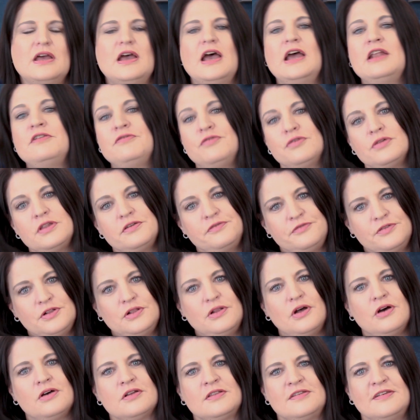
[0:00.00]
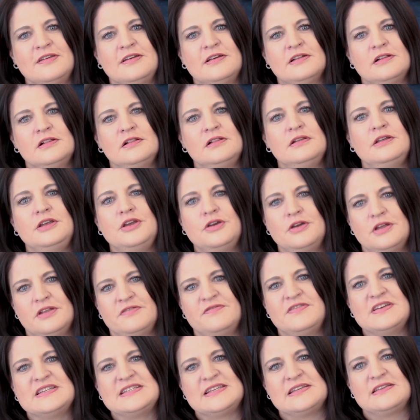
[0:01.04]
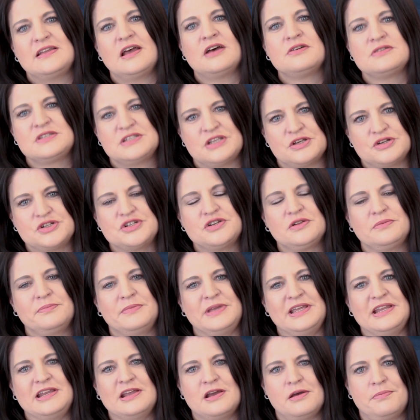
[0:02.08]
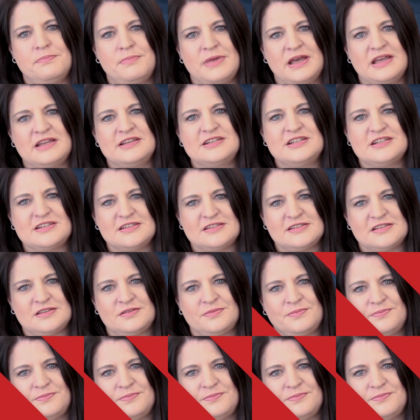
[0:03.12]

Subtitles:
and for the full article, you can visit our social media pages.